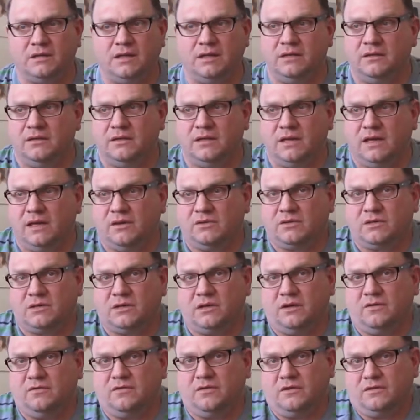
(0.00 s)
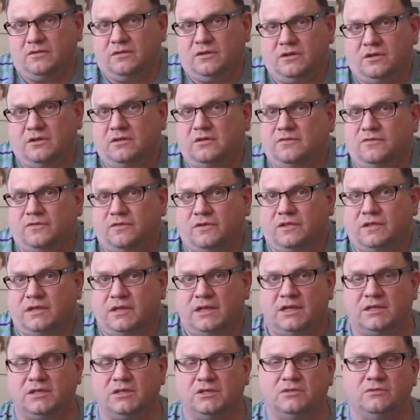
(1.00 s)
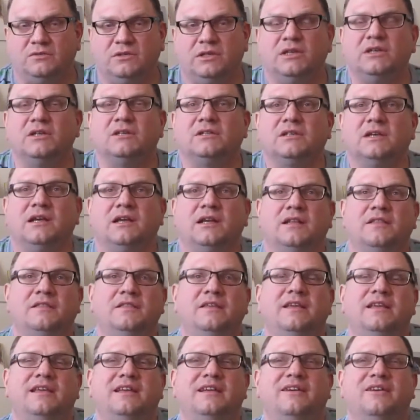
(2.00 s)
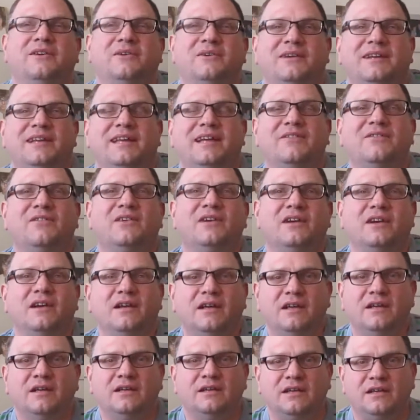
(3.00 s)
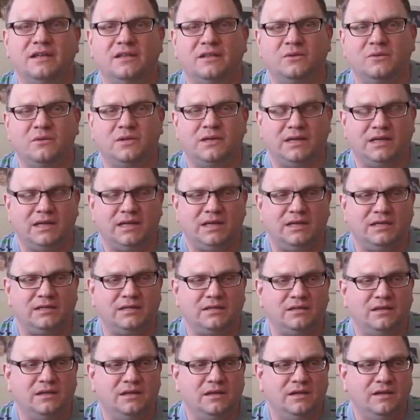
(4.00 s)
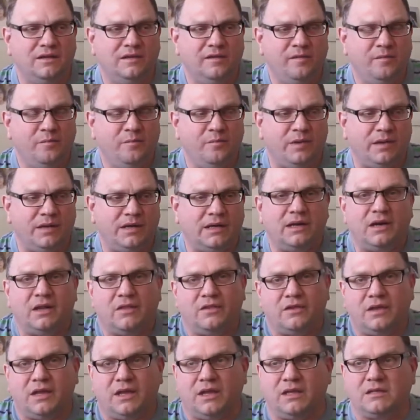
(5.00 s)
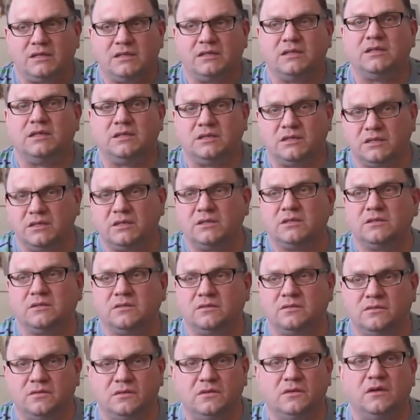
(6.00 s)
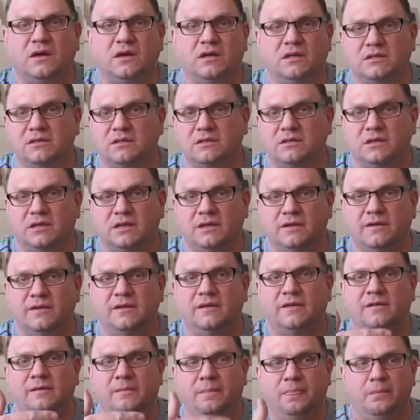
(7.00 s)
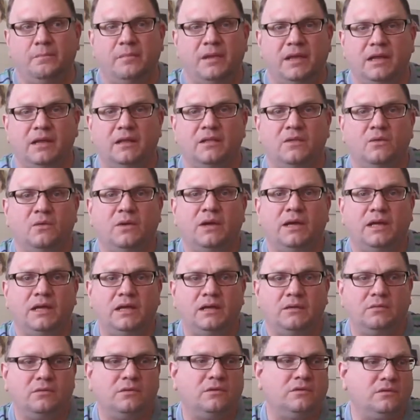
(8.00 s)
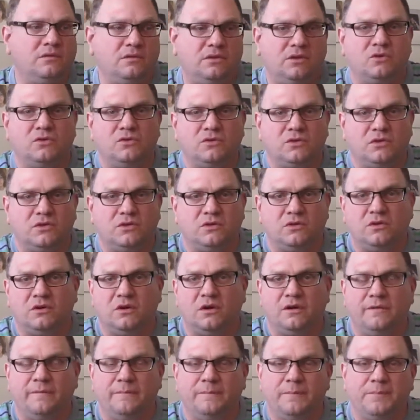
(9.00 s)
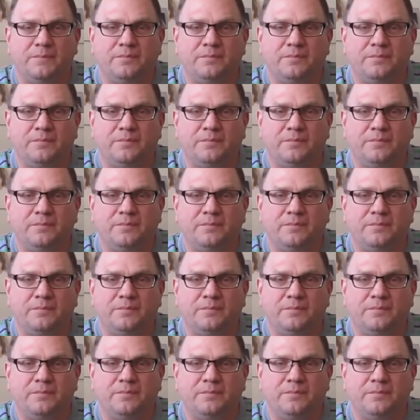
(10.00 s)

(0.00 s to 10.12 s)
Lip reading: and then I was covered good for the next 2 years, kind of thing, or whatever, in the one case. But in other cases, He's just constantly making the way. He will close a door